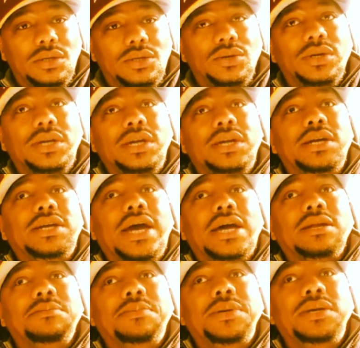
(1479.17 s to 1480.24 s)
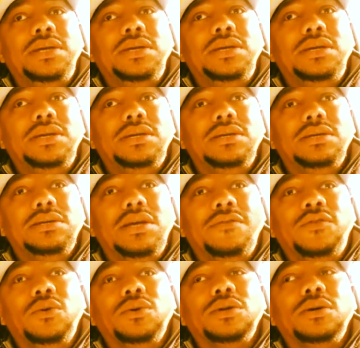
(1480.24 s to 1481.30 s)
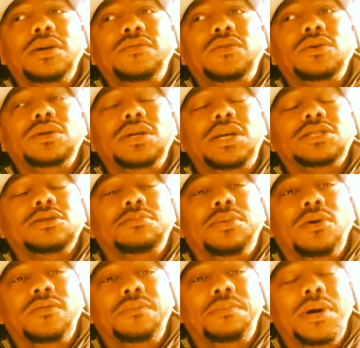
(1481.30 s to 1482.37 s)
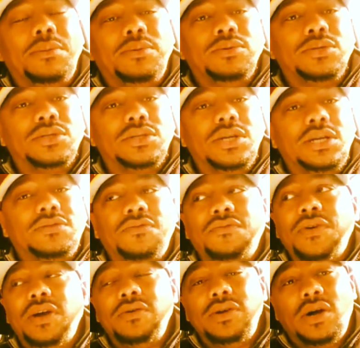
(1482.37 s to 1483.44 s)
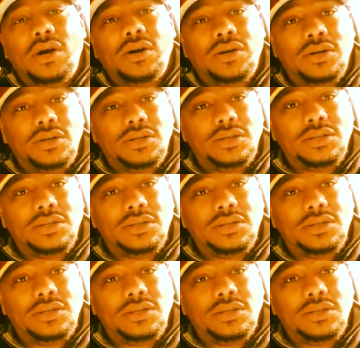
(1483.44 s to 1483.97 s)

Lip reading: your ear gotta be, if you're gonna enter both bubbles, it's very hard.